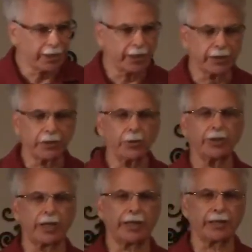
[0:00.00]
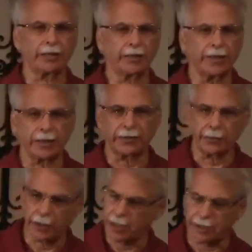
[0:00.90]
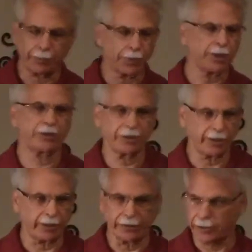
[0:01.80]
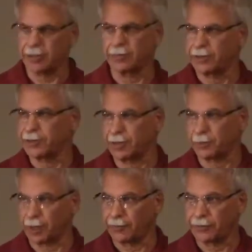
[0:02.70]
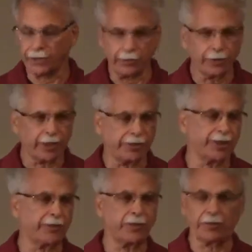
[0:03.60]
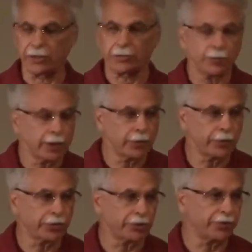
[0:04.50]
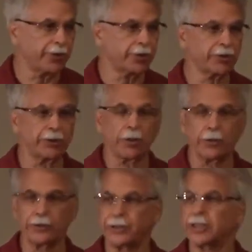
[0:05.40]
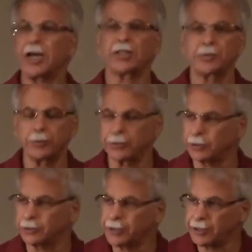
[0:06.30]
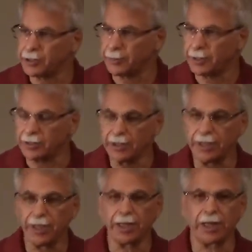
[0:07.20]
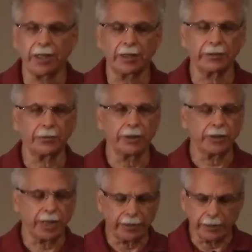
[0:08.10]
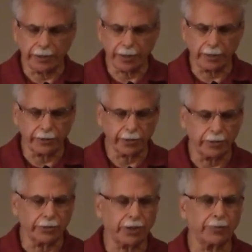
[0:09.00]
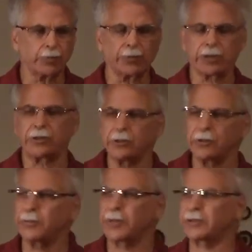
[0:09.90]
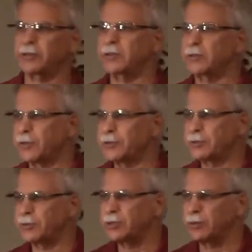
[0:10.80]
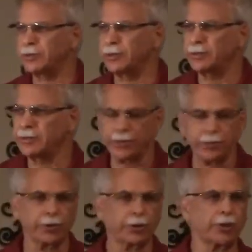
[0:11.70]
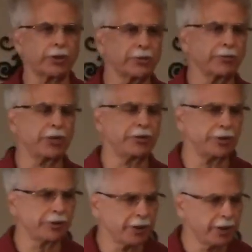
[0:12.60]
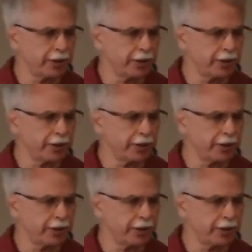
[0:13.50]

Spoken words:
Now, you and I would get pretty excited looking at Messianic prophecy. You read Isaiah 53, which is affectionately known as the gospel in the Old Testament. And you take a look, Psalm 22 about the death and resurrection of Jesus,